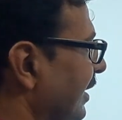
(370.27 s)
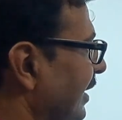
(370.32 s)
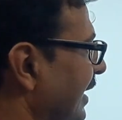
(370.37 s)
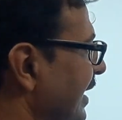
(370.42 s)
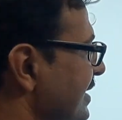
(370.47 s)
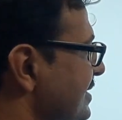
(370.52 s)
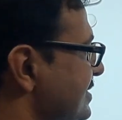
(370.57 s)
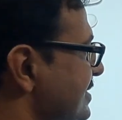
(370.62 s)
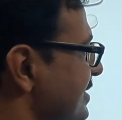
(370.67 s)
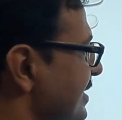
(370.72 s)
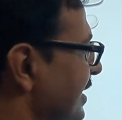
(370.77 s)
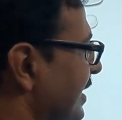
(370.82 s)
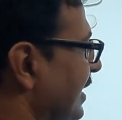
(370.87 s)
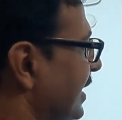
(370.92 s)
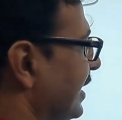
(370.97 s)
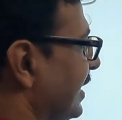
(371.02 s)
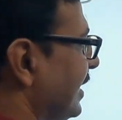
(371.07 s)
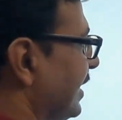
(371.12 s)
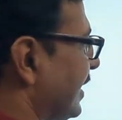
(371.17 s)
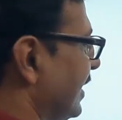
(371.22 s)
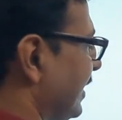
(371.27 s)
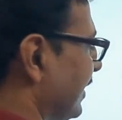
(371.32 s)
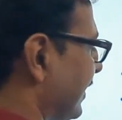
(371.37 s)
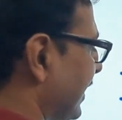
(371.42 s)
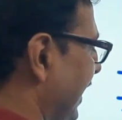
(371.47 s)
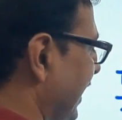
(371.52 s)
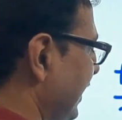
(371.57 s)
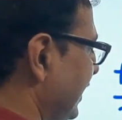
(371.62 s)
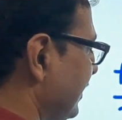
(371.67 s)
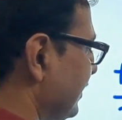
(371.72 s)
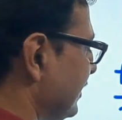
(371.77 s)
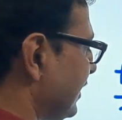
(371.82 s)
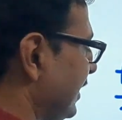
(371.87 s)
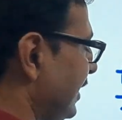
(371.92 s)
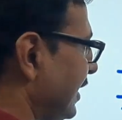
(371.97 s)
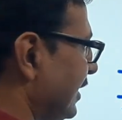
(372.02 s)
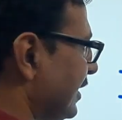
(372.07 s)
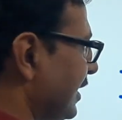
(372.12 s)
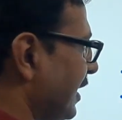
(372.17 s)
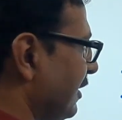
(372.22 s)
Let's write
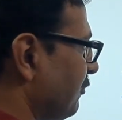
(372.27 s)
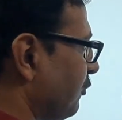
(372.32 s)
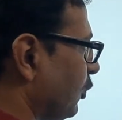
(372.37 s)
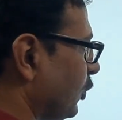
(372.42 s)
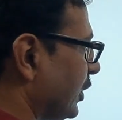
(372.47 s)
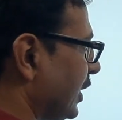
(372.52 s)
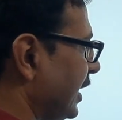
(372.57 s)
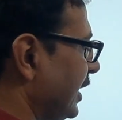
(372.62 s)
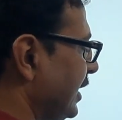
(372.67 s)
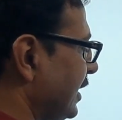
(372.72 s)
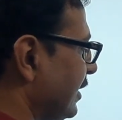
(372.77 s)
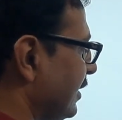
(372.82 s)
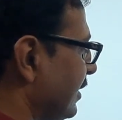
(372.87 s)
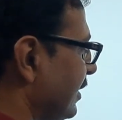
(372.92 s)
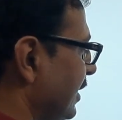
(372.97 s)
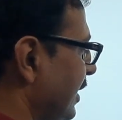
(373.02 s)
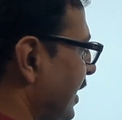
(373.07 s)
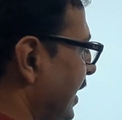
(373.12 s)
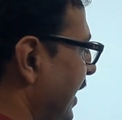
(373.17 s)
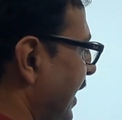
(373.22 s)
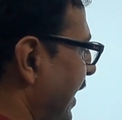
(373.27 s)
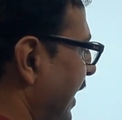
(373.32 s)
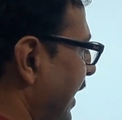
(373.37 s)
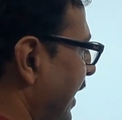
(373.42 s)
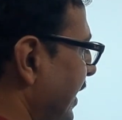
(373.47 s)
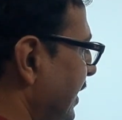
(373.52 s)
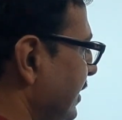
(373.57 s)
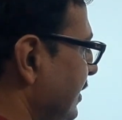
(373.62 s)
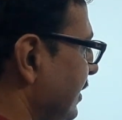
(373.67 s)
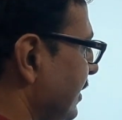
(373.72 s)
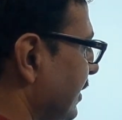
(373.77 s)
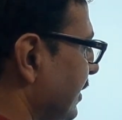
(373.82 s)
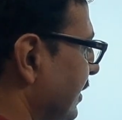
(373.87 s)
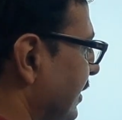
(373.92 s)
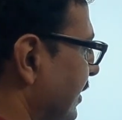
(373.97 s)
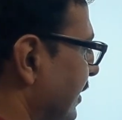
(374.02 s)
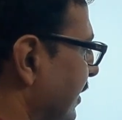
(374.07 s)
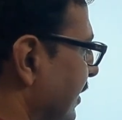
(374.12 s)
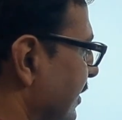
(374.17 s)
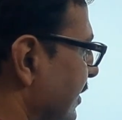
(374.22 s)
314 here and
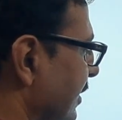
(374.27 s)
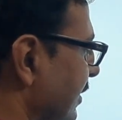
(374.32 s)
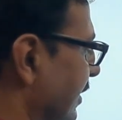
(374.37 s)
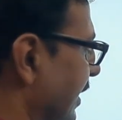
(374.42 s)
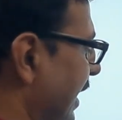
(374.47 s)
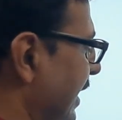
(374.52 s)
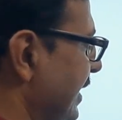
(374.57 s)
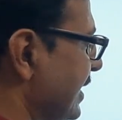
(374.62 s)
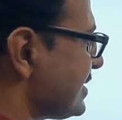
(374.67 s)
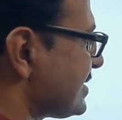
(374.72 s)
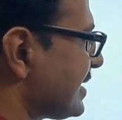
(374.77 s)
write a